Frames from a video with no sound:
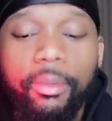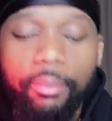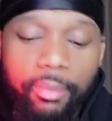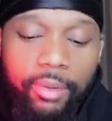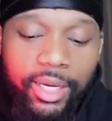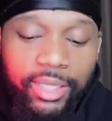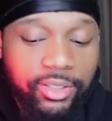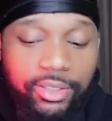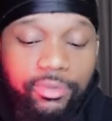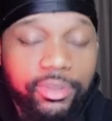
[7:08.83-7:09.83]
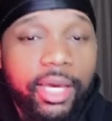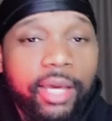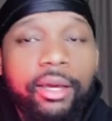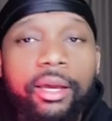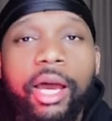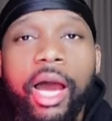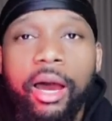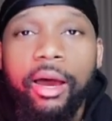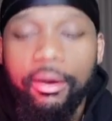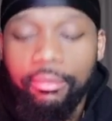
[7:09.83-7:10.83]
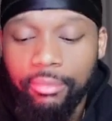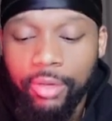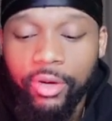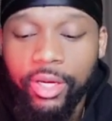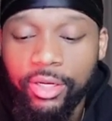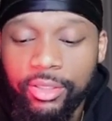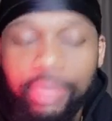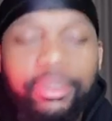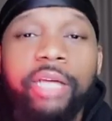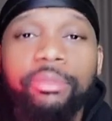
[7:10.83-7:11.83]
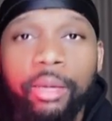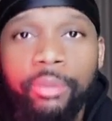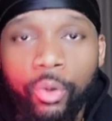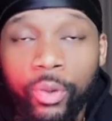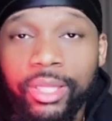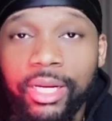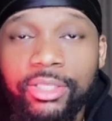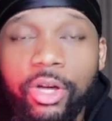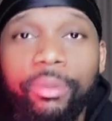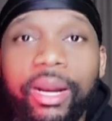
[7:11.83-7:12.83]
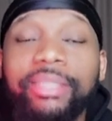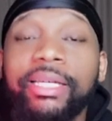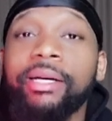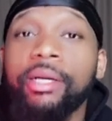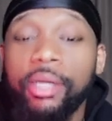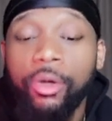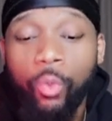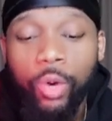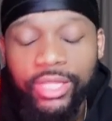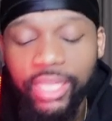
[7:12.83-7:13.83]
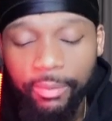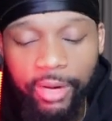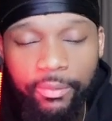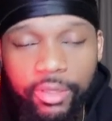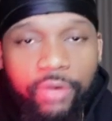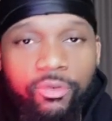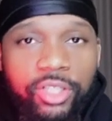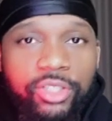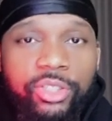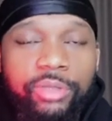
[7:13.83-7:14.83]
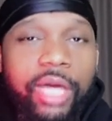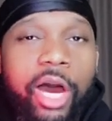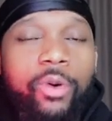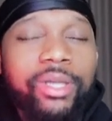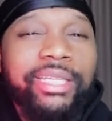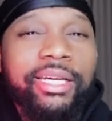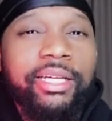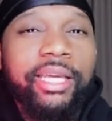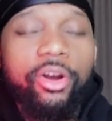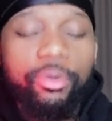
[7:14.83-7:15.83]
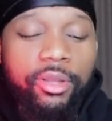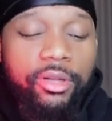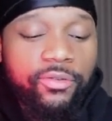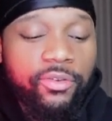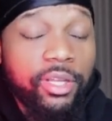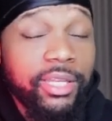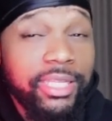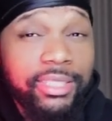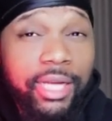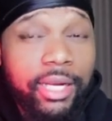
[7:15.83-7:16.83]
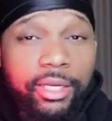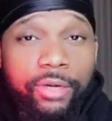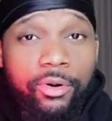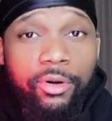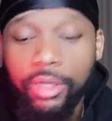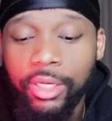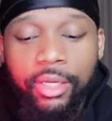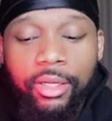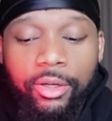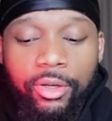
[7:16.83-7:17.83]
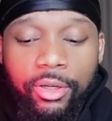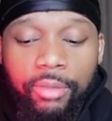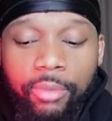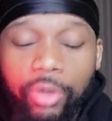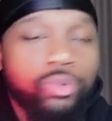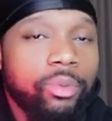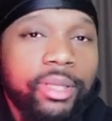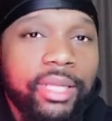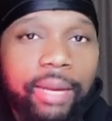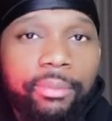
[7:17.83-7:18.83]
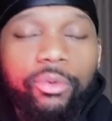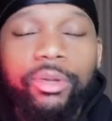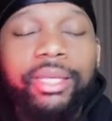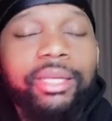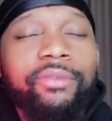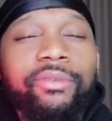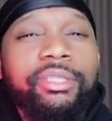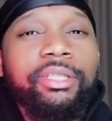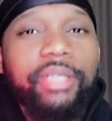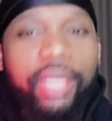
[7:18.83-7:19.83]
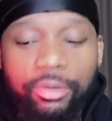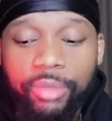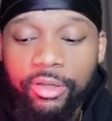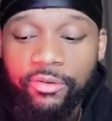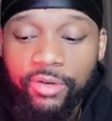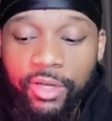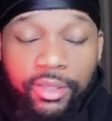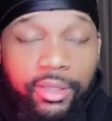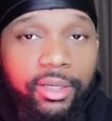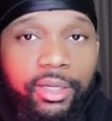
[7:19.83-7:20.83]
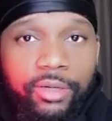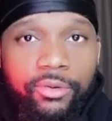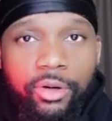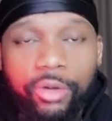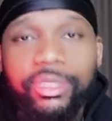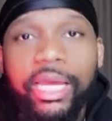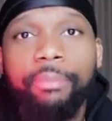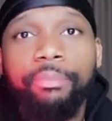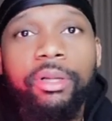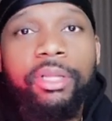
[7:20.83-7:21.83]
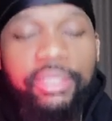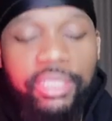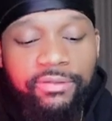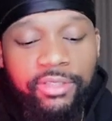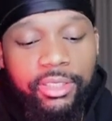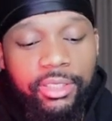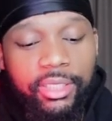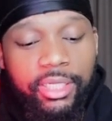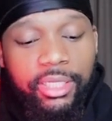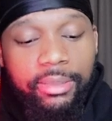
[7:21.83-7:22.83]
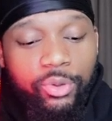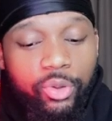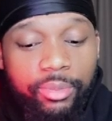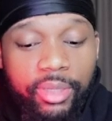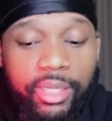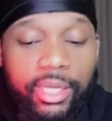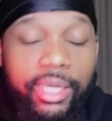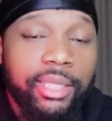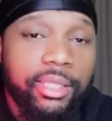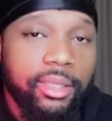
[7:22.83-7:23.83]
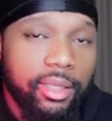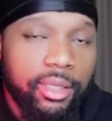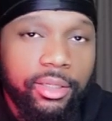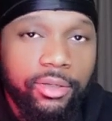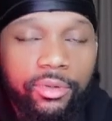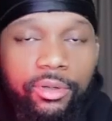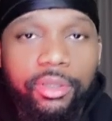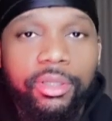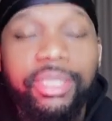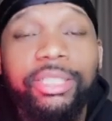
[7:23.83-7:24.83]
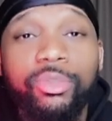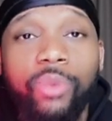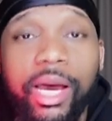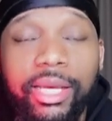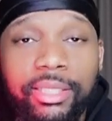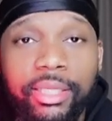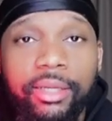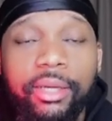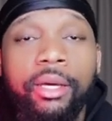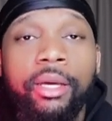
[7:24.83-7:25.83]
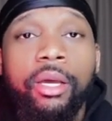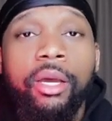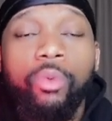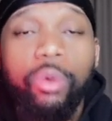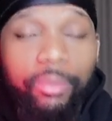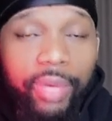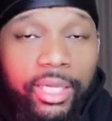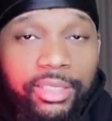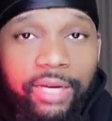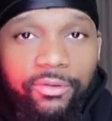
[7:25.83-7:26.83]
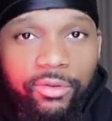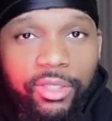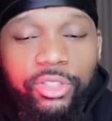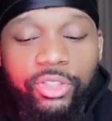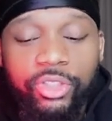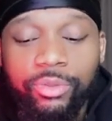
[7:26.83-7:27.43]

until it was like, okay, sometimes it might be the way that I talk, but I took one thing about me in relationships, I always take accountability for the things that I did wrong. Most women that I've been with, they never took accountability for nothing that they did wrong. It was like pulling teeth to get them to admit anything that they did wrong. This is why I say when a man gets out of a relationship,